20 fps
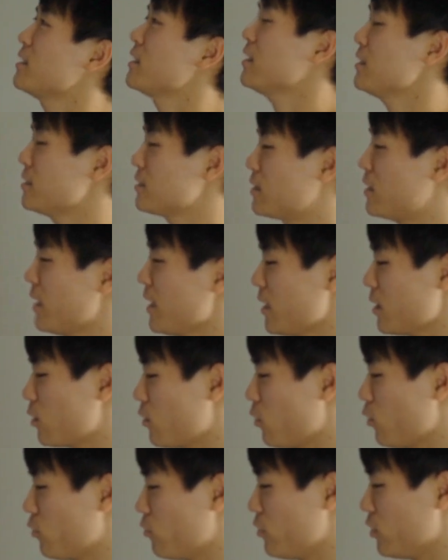and let's get
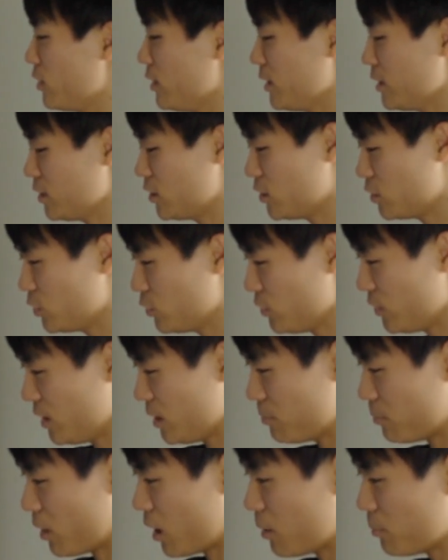over into
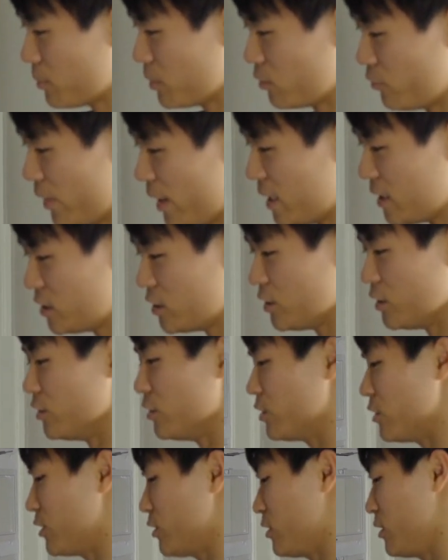the Mamba
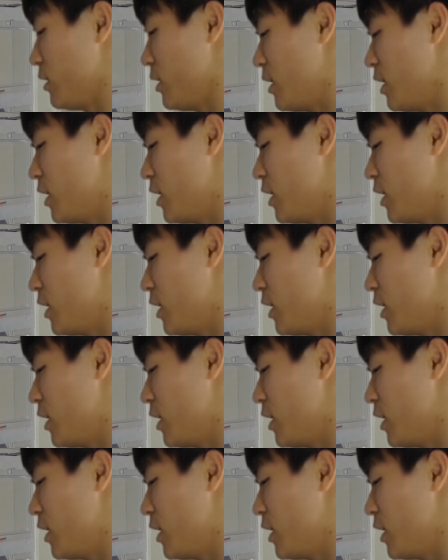Rages.